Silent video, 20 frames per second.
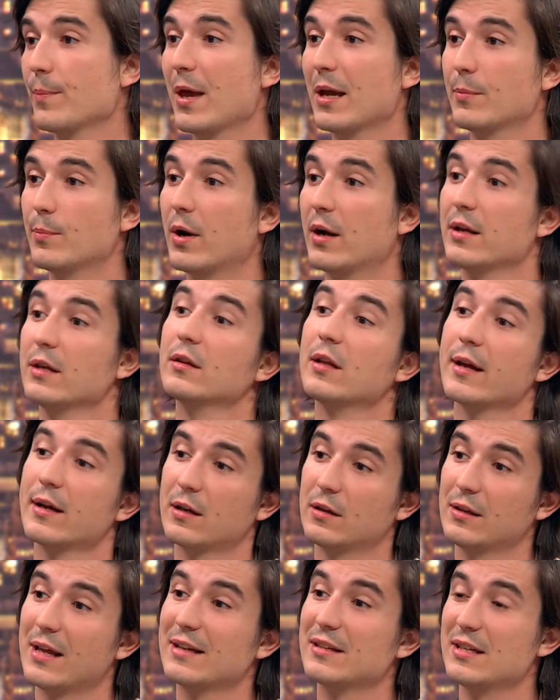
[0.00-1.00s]
we make money, like
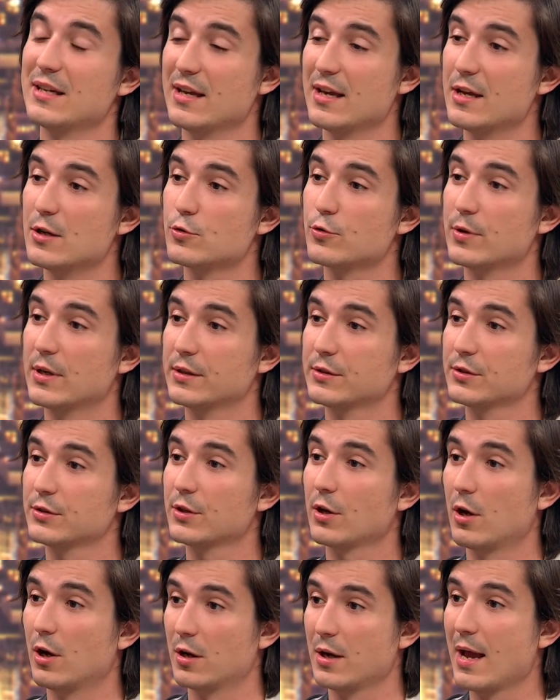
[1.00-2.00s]
collecting
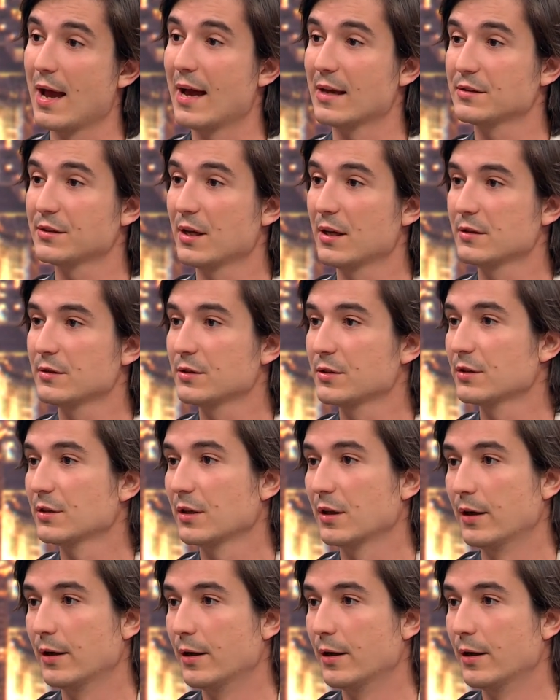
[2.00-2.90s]
interest on assets.